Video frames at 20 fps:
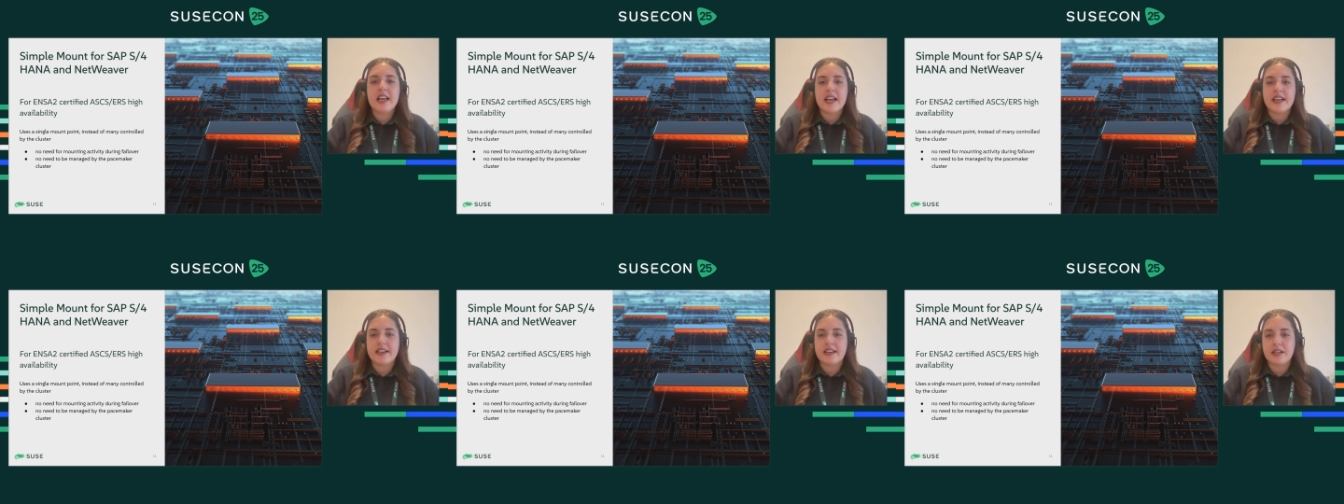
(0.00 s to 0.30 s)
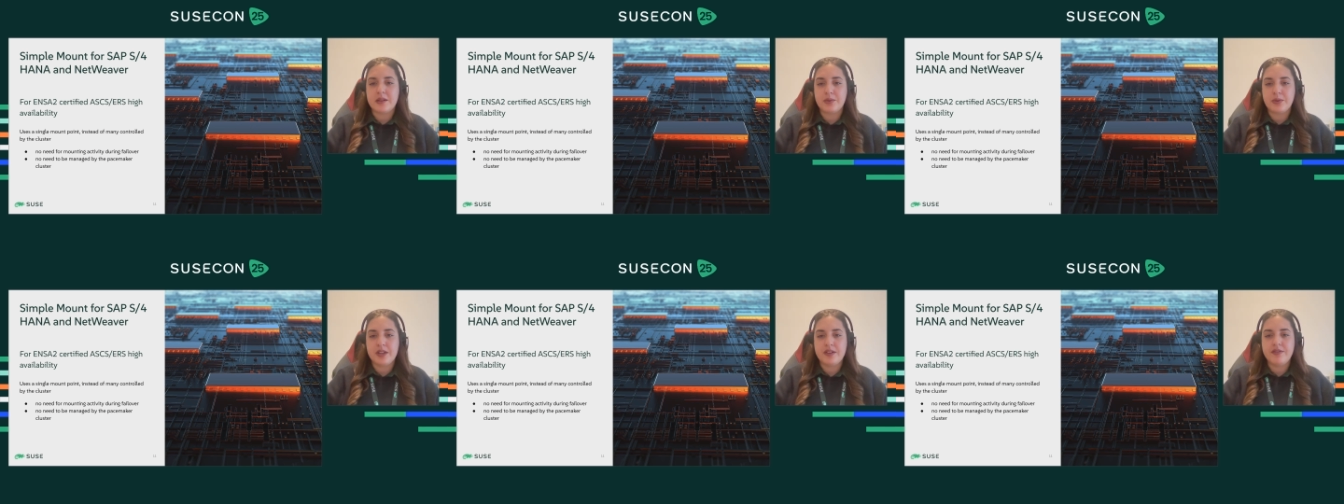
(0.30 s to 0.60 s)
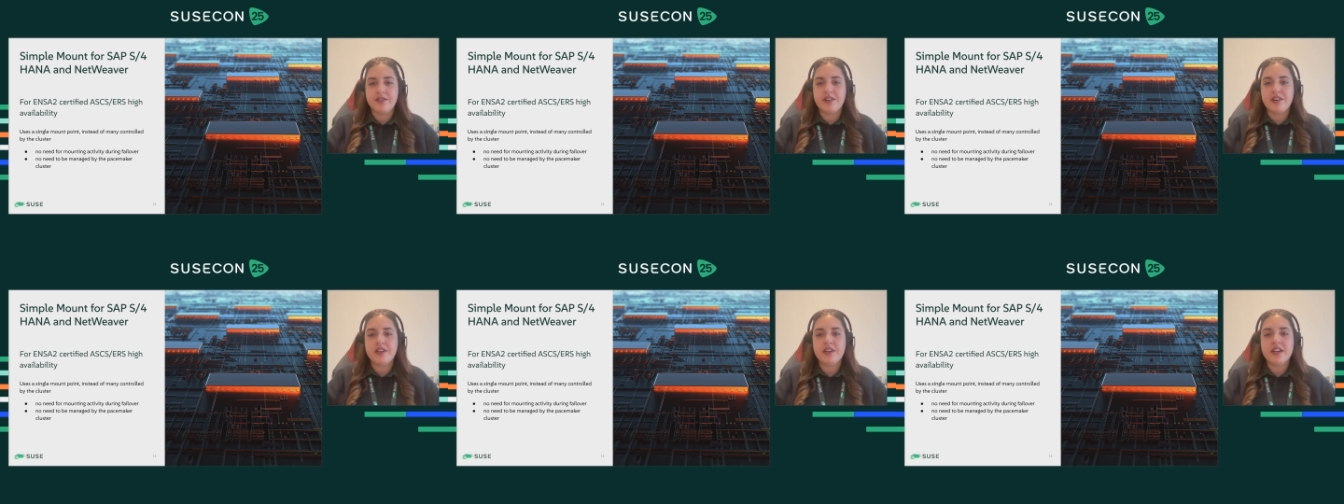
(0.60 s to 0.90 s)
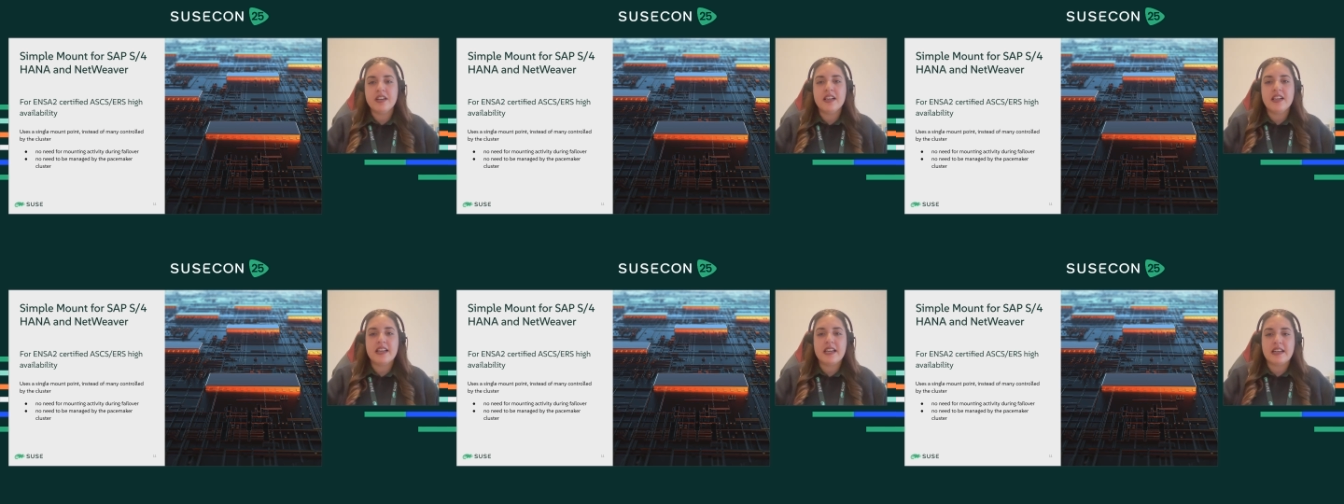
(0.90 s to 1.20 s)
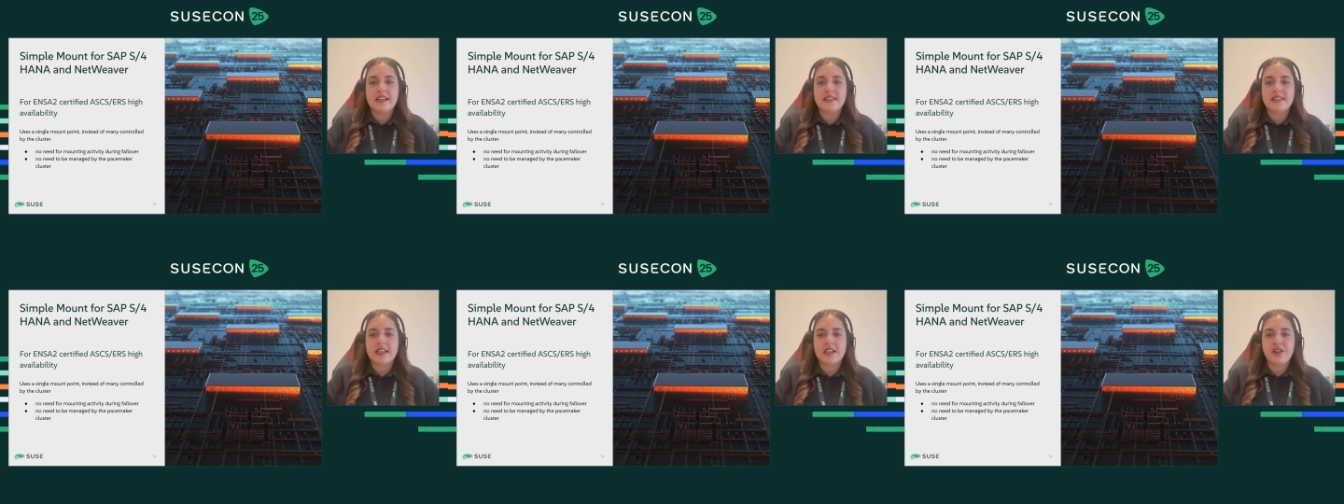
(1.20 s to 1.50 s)
and NetWeaver
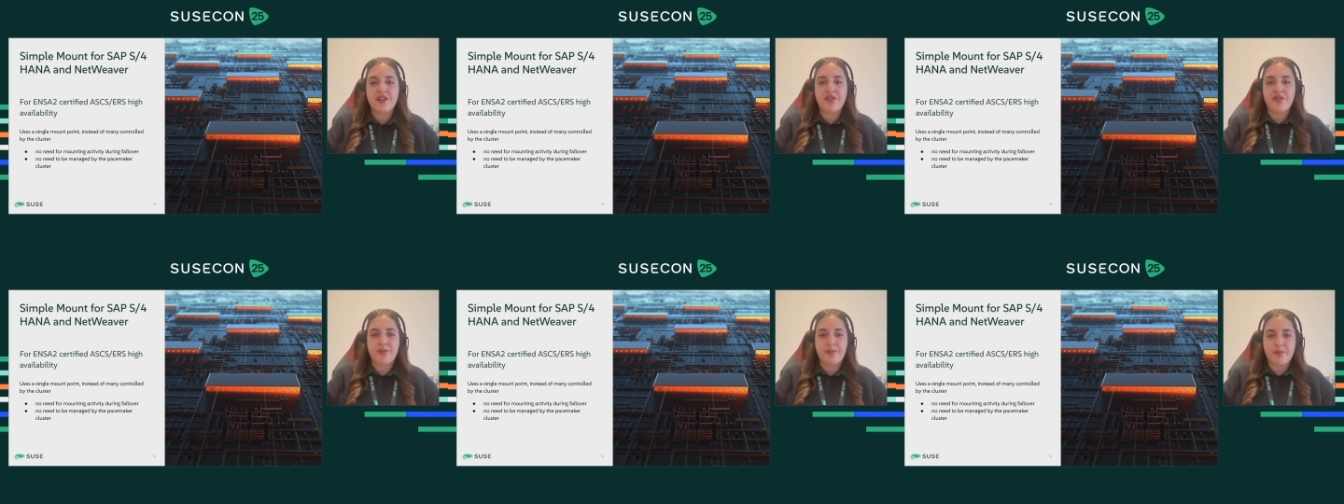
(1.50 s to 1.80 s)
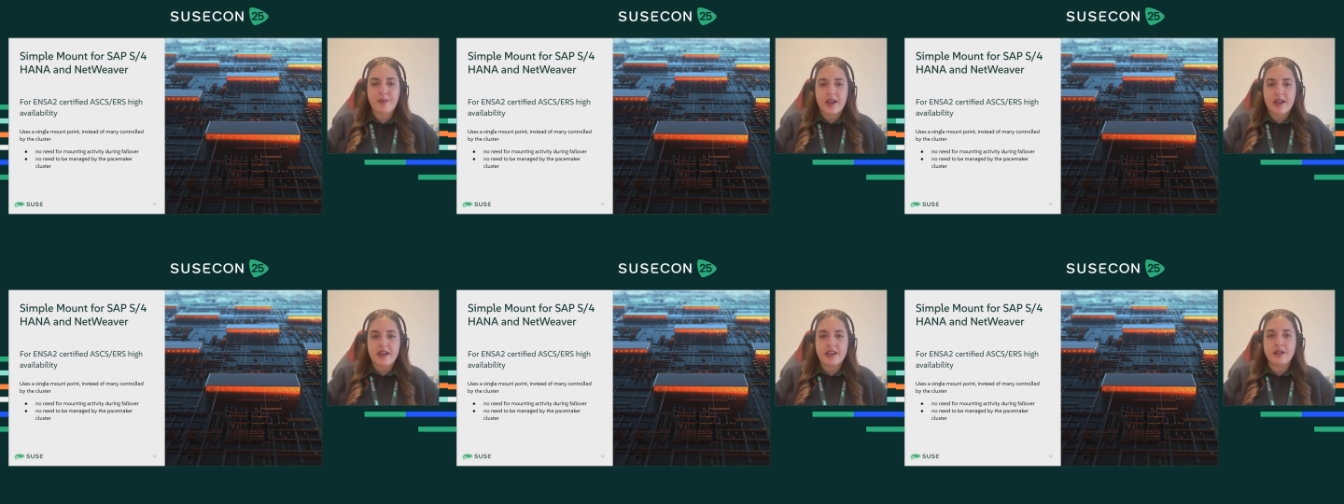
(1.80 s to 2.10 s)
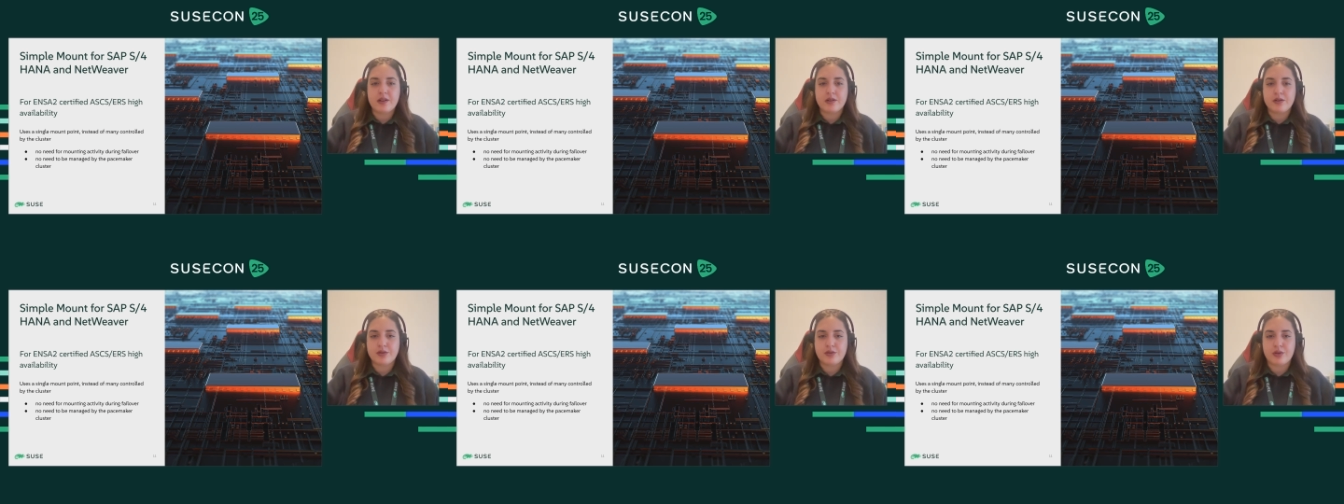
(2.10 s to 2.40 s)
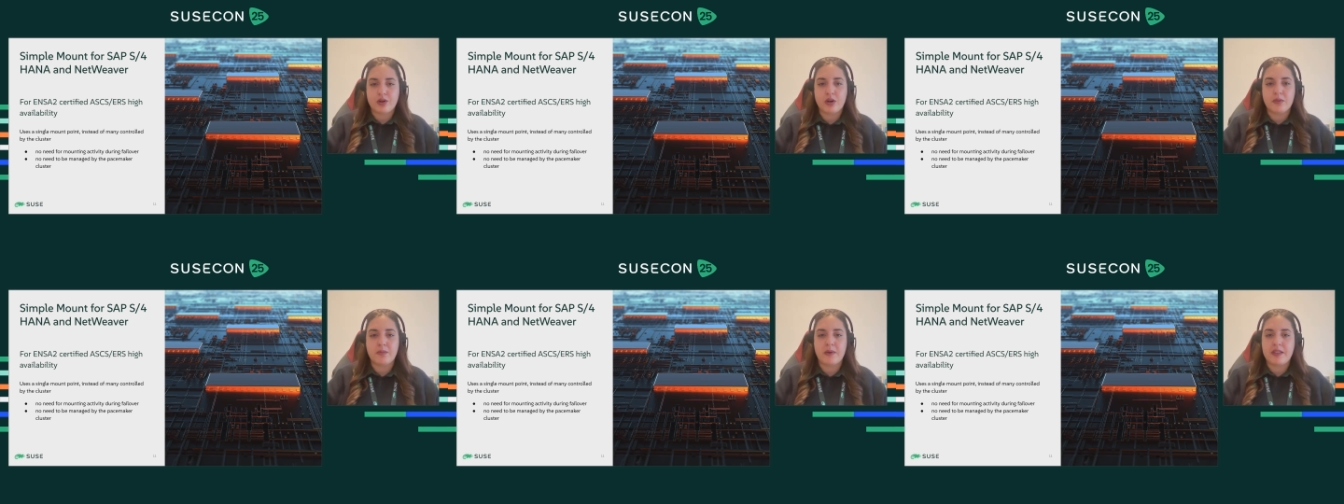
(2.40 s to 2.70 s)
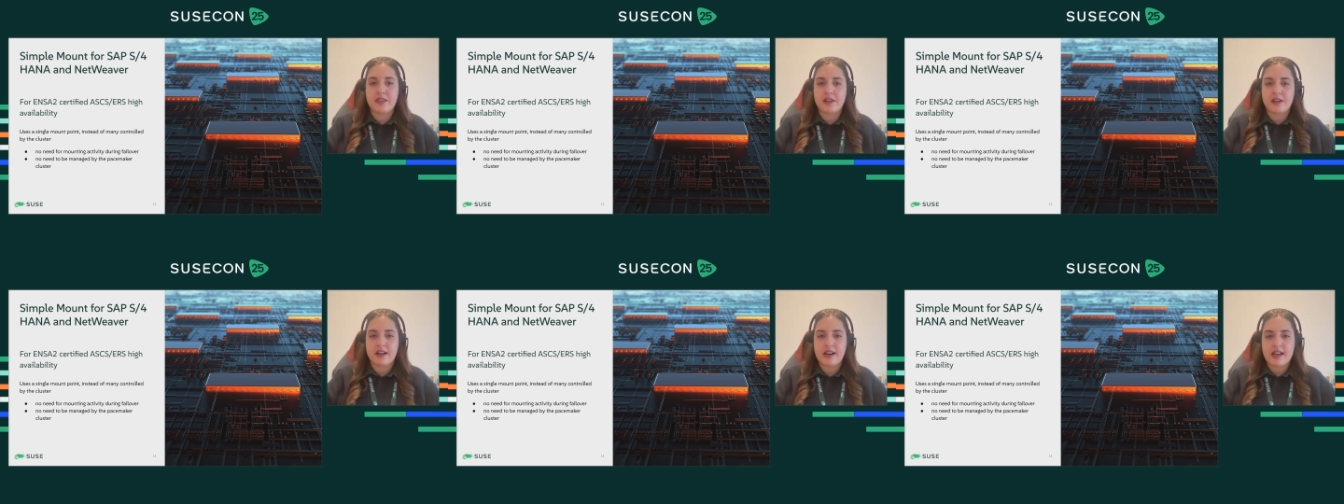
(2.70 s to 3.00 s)
instead of mainly controlled by
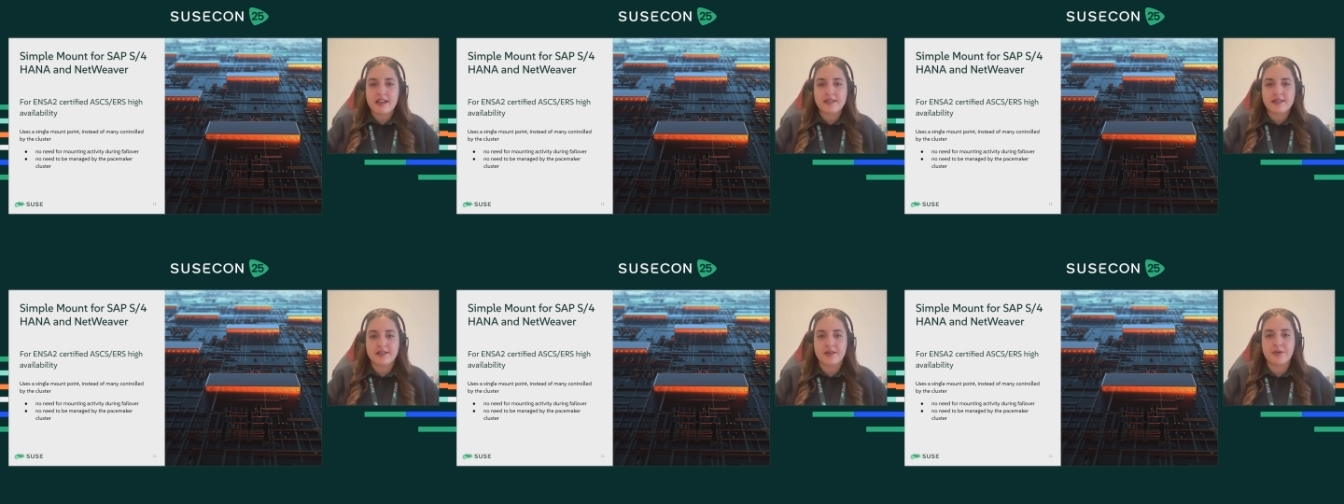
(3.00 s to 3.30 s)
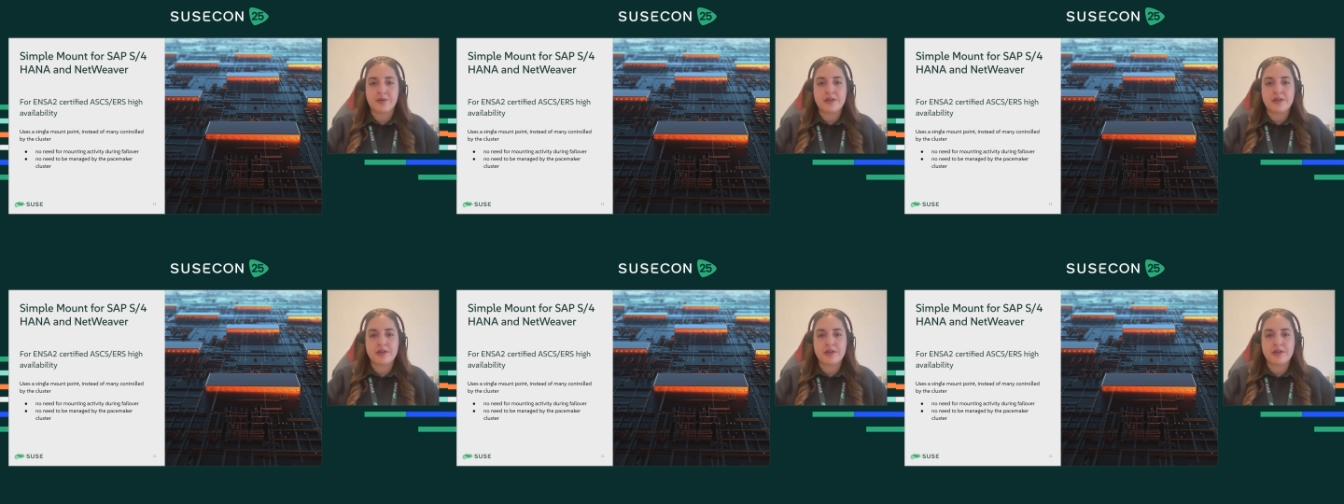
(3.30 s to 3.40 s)
the cluster,